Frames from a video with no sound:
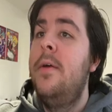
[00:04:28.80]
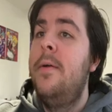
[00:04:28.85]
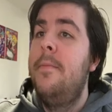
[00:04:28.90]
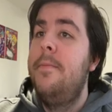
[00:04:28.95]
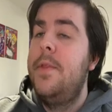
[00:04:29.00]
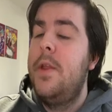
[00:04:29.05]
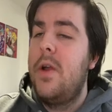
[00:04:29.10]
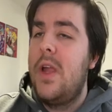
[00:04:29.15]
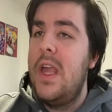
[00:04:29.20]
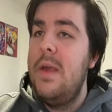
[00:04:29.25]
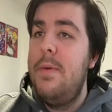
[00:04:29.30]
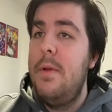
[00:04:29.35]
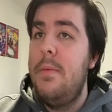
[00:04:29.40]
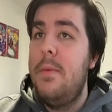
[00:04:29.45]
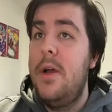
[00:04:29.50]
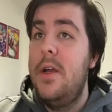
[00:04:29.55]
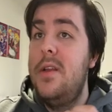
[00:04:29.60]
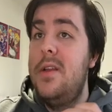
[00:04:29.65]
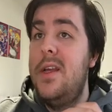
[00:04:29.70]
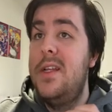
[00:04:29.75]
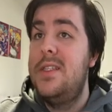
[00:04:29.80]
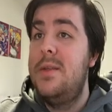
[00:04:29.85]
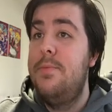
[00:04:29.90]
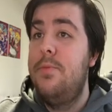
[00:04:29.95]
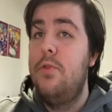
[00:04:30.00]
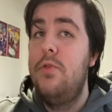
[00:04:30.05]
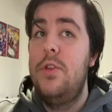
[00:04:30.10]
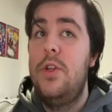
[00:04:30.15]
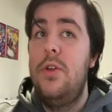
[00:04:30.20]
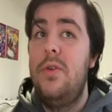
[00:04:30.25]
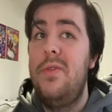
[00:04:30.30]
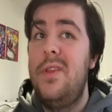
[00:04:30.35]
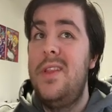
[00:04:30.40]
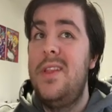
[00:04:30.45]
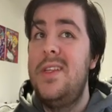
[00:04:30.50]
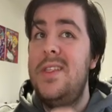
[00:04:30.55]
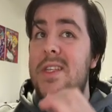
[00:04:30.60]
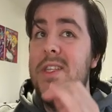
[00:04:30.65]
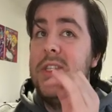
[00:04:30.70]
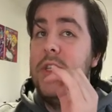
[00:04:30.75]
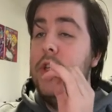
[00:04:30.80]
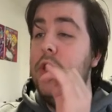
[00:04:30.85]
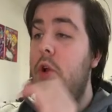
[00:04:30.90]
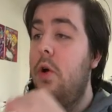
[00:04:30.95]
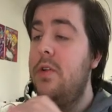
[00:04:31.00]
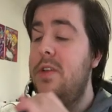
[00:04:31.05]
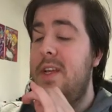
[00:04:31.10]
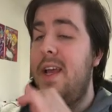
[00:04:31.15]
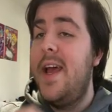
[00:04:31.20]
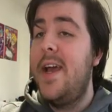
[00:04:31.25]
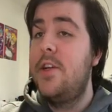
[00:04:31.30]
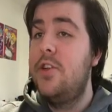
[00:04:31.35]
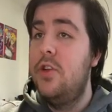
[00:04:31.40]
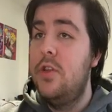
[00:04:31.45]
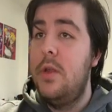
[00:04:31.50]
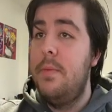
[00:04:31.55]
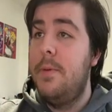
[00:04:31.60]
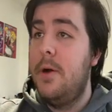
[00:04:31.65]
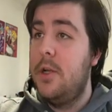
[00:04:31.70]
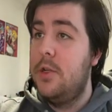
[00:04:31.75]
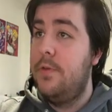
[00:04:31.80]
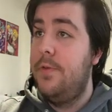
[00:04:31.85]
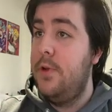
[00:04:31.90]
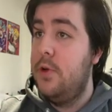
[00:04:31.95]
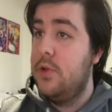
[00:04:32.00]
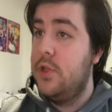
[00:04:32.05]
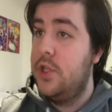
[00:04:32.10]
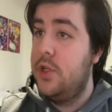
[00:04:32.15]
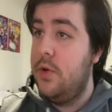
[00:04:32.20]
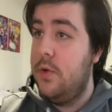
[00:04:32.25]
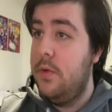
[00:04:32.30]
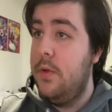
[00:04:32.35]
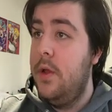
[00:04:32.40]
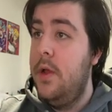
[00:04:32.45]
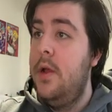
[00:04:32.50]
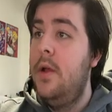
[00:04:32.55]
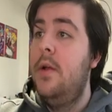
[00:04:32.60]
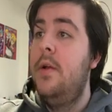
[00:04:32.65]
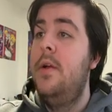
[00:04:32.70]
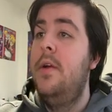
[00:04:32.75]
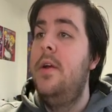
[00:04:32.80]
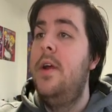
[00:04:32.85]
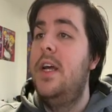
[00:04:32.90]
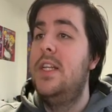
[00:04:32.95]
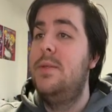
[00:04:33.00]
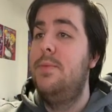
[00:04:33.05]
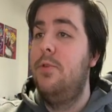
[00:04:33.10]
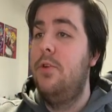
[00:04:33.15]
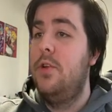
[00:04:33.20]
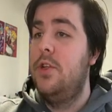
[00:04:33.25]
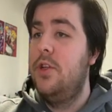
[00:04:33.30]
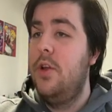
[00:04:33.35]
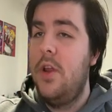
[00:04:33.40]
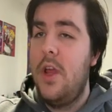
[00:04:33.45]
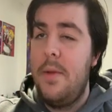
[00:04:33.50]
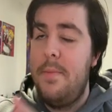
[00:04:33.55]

Now, keep in mind, it's important to know that this is not actually part of your soul. That's important because you're going to